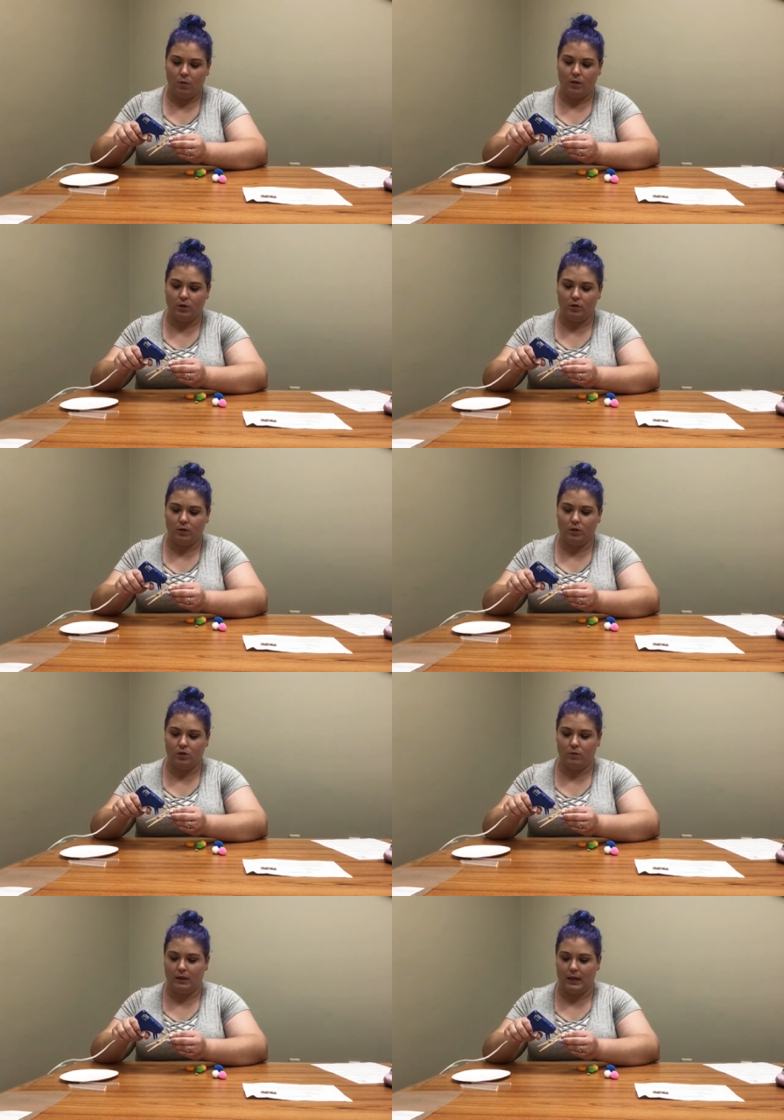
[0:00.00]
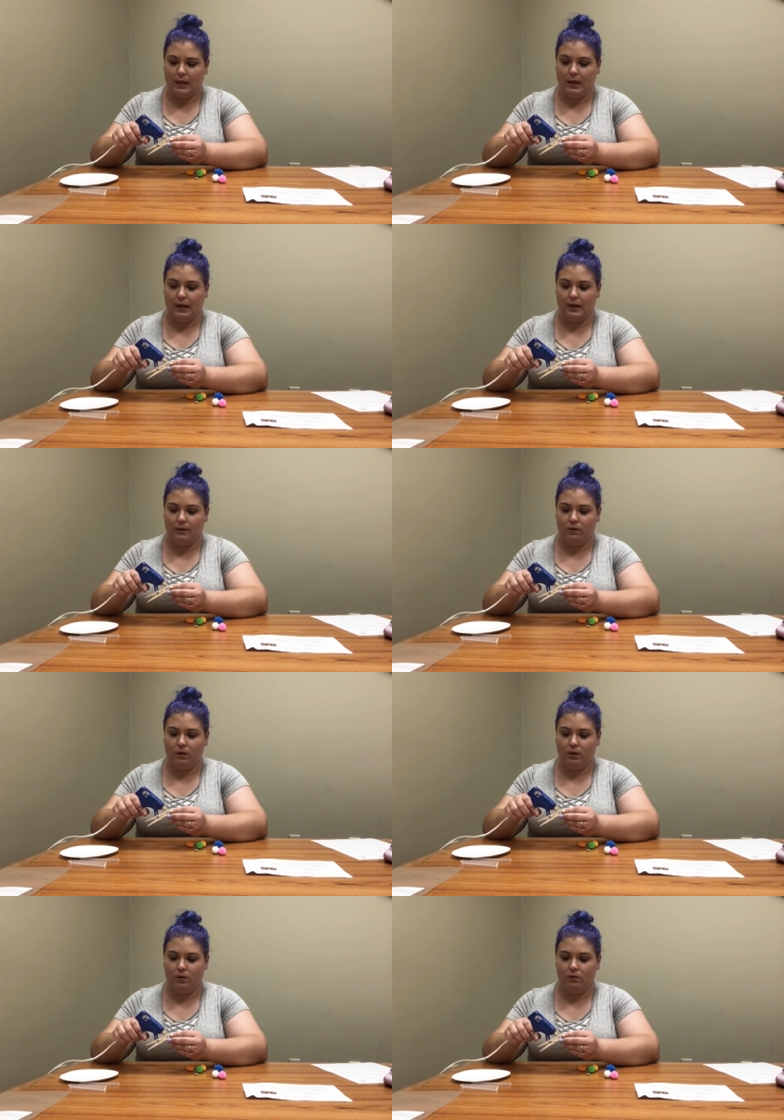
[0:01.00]
which you can do with any kind of
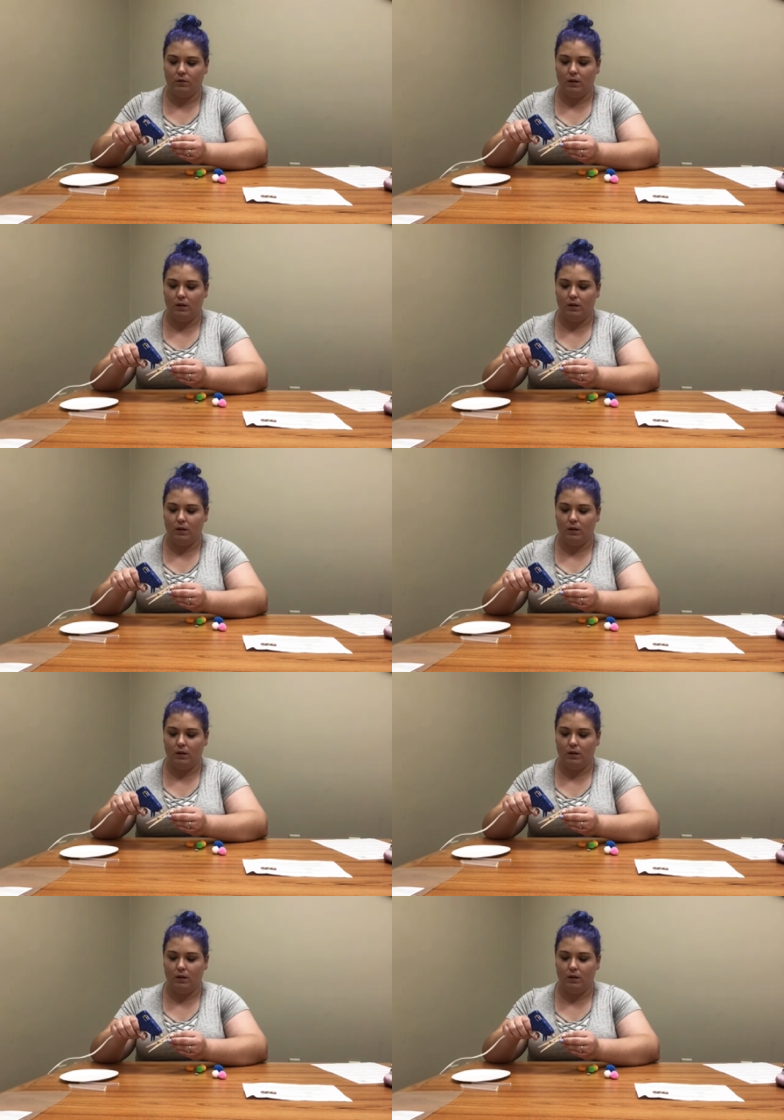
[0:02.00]
glue,